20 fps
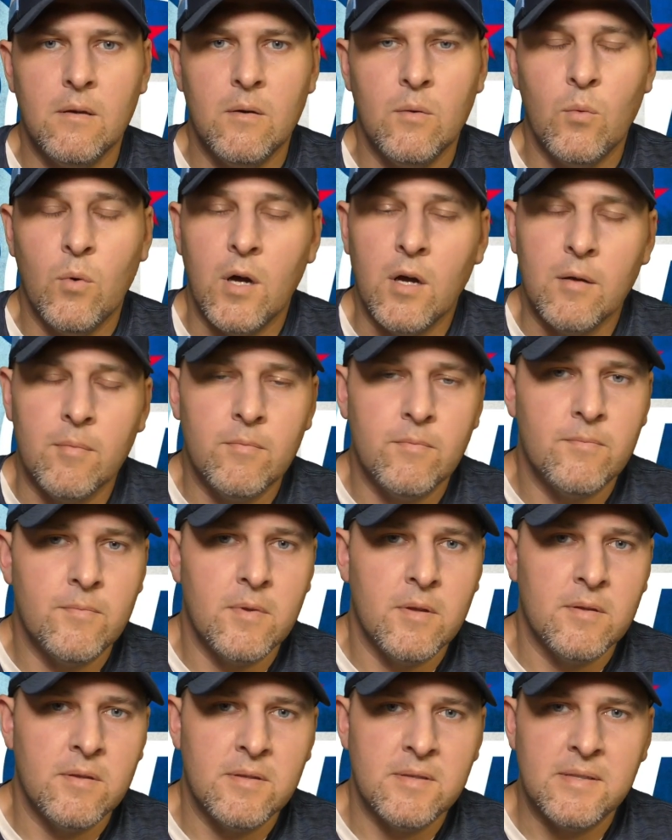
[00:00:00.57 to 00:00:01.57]
Well,
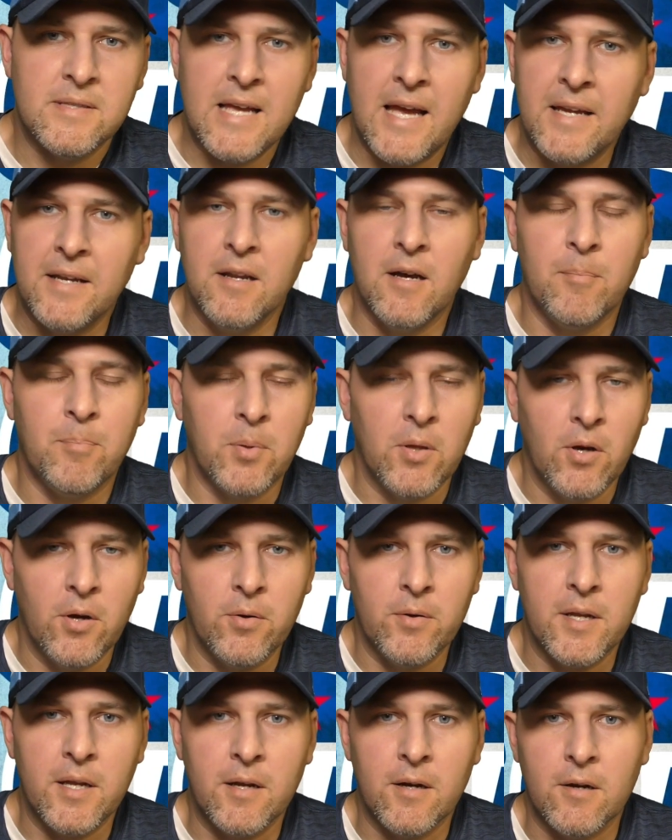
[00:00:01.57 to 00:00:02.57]
Titan upload
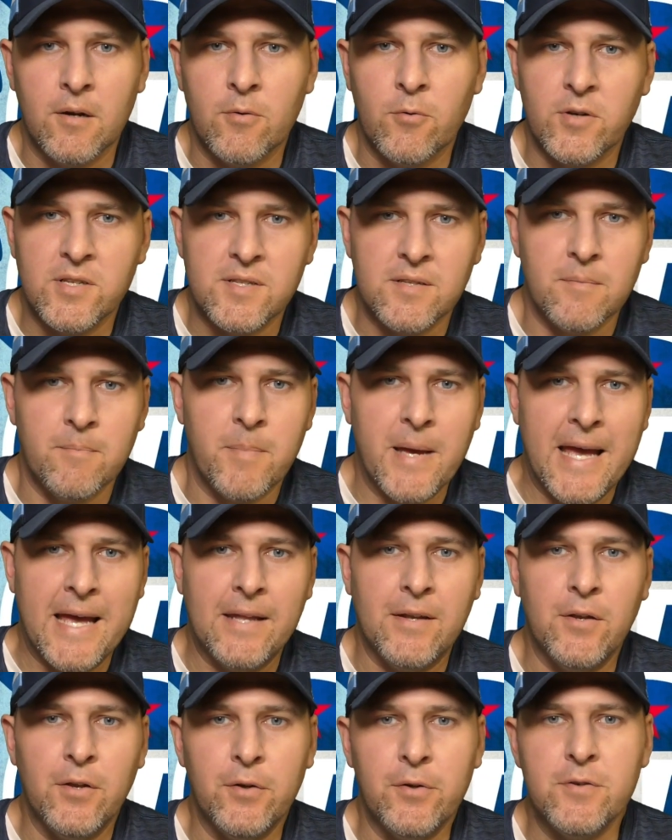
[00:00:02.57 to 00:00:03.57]
here with some
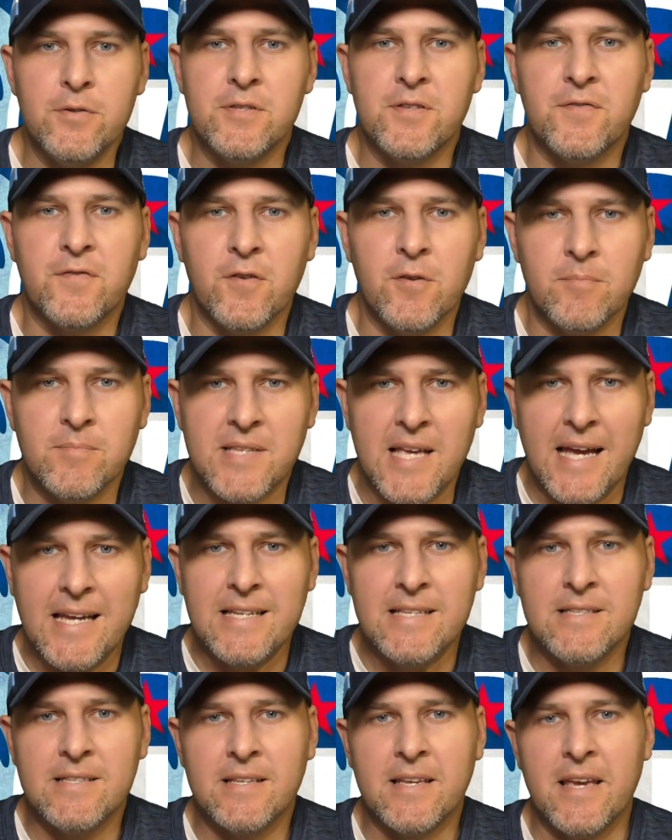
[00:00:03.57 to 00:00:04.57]
bad news from
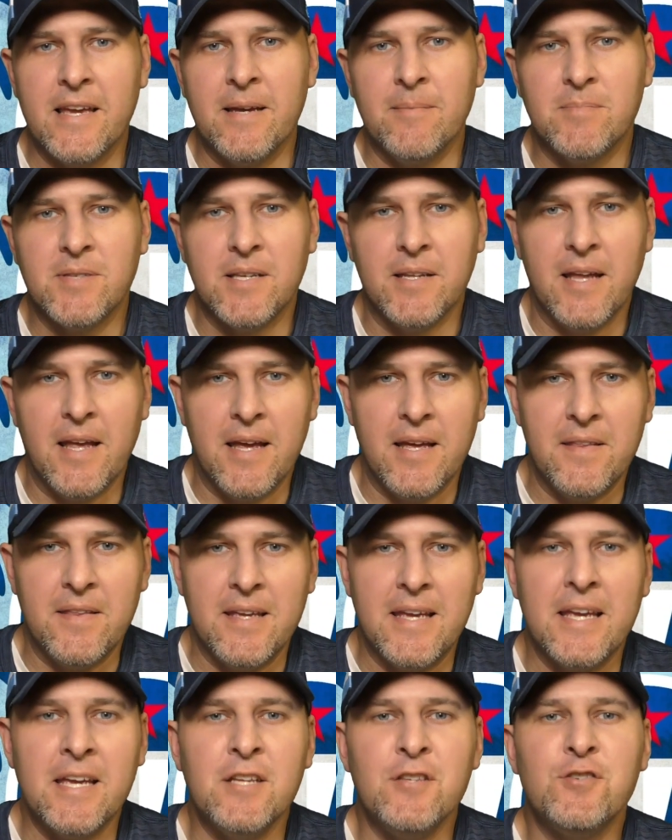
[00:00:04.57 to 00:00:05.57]
Titans camp today.
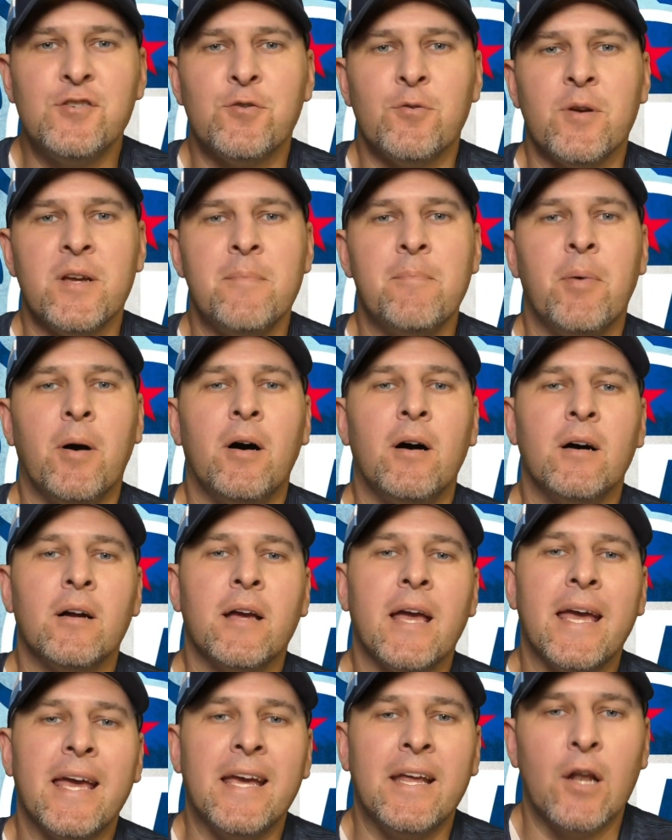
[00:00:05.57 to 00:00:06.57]
The injury bug
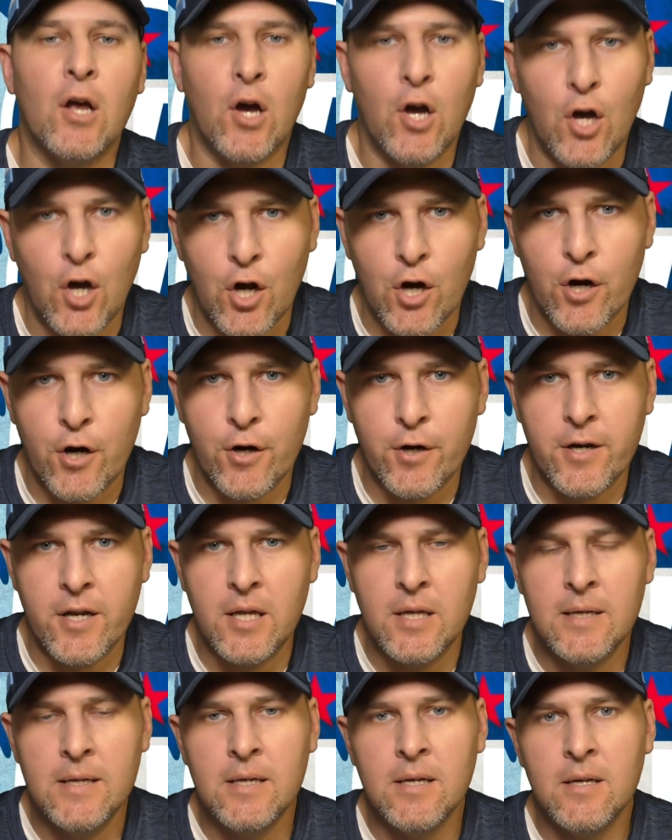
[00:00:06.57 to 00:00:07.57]
hit hard.
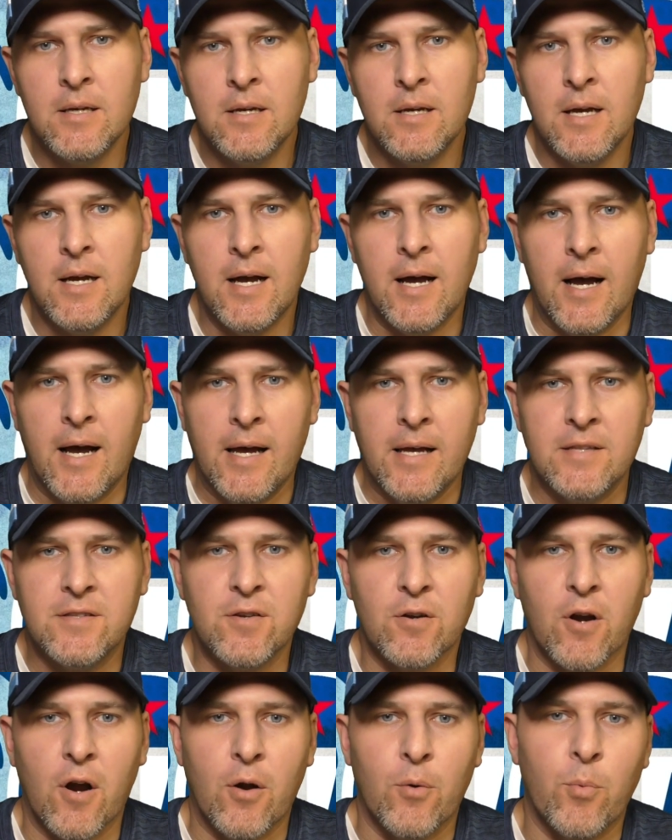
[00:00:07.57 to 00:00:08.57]
It
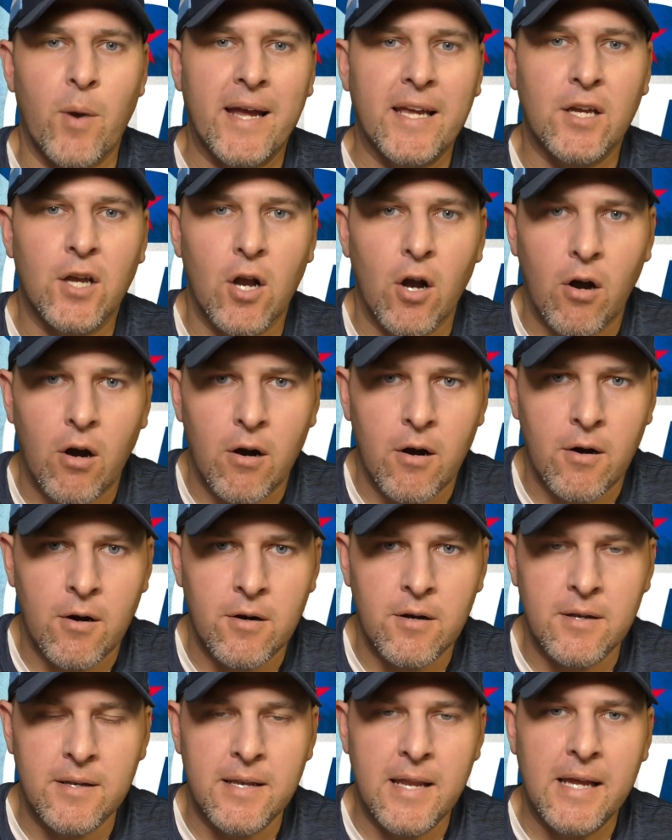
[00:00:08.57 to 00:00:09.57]
took our right
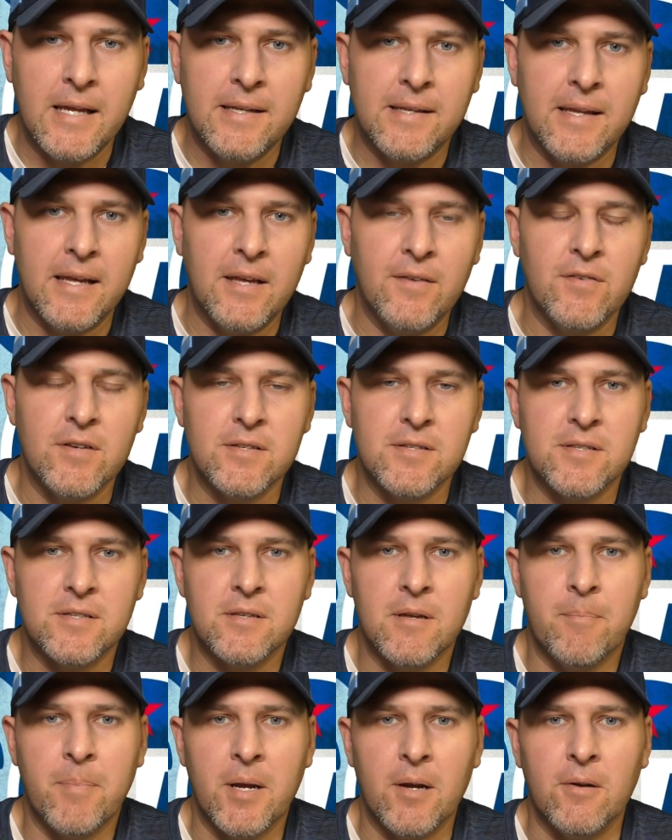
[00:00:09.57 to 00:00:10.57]
guard, Nate Davis,
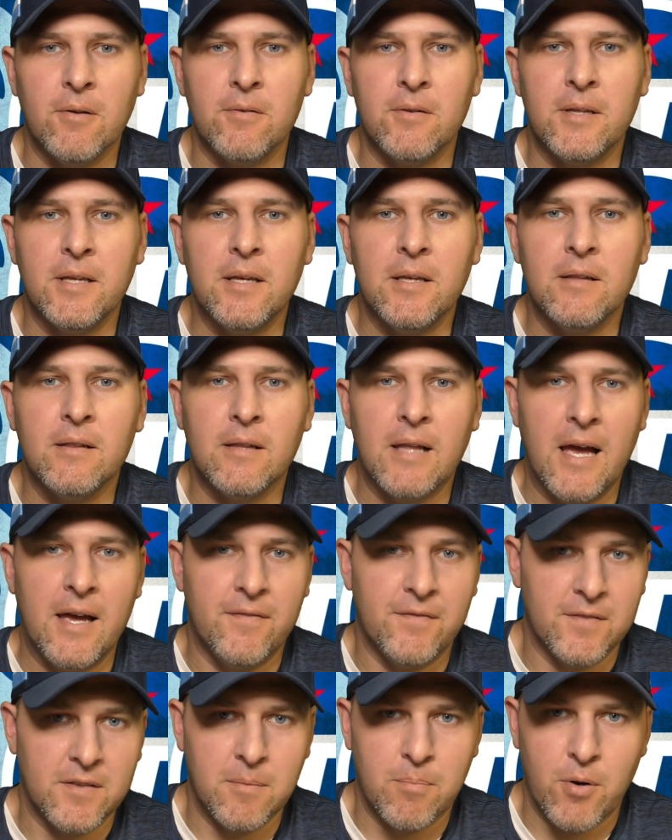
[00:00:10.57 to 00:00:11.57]
apparently
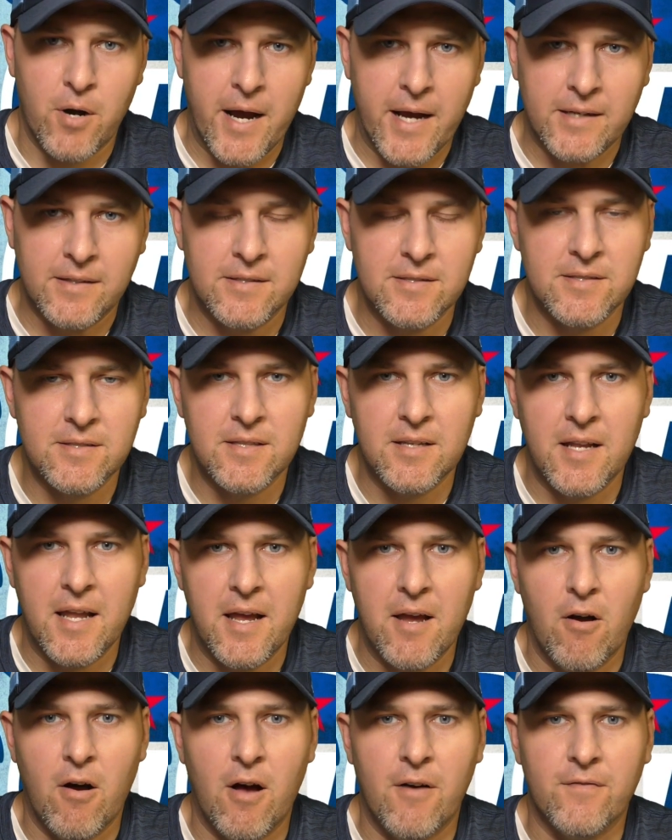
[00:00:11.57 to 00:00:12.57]
left the practice today
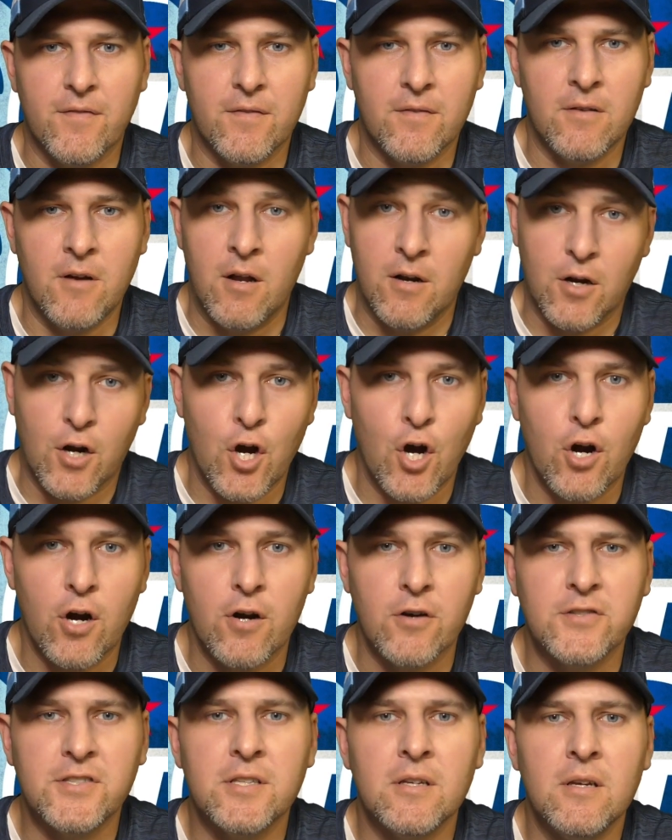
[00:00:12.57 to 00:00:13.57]
off on a
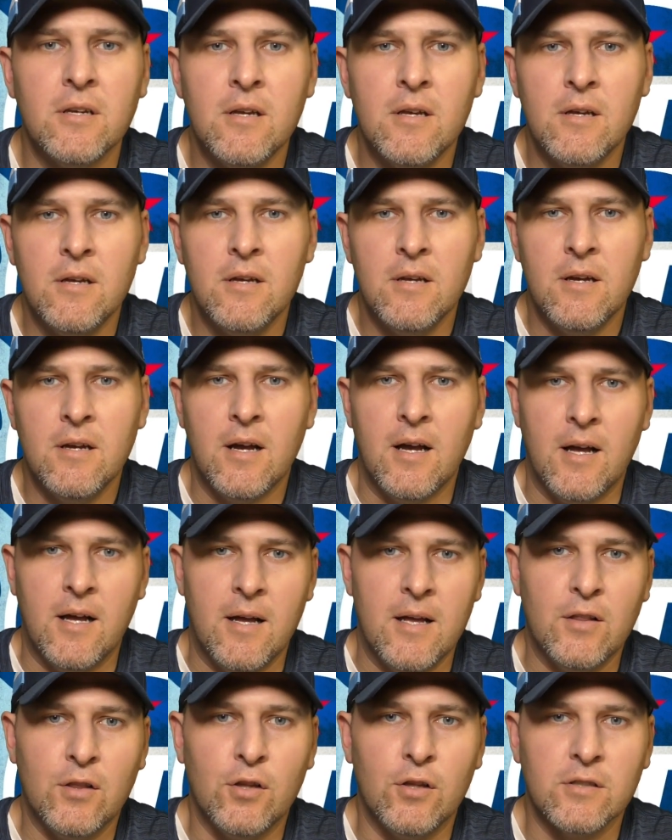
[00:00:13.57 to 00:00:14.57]
cart.
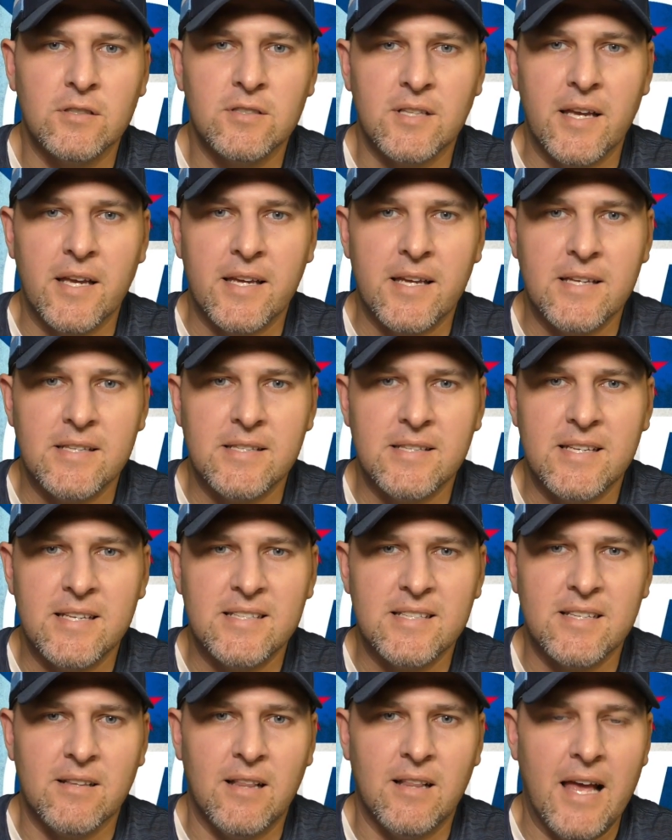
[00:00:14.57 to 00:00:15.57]
It looks like it's
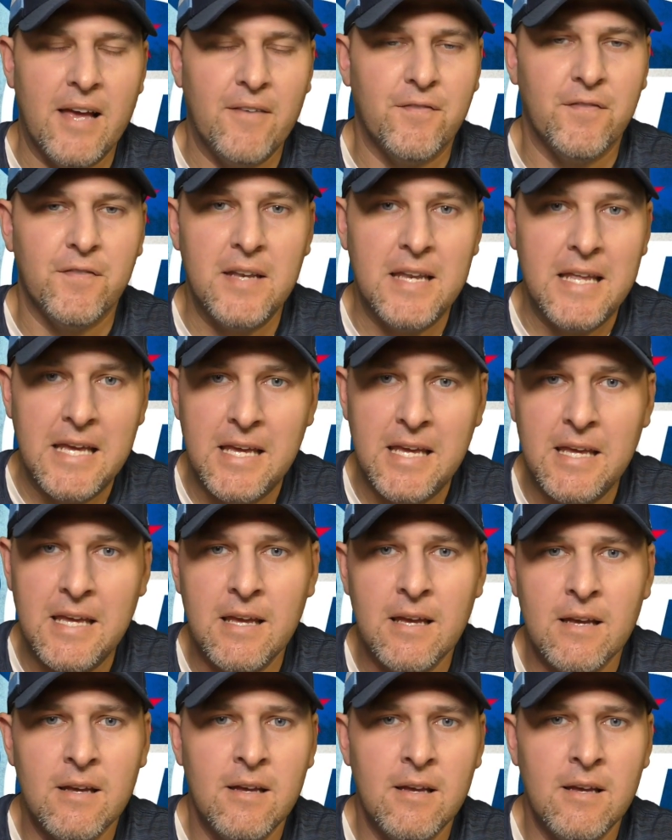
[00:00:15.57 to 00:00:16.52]
his left knee.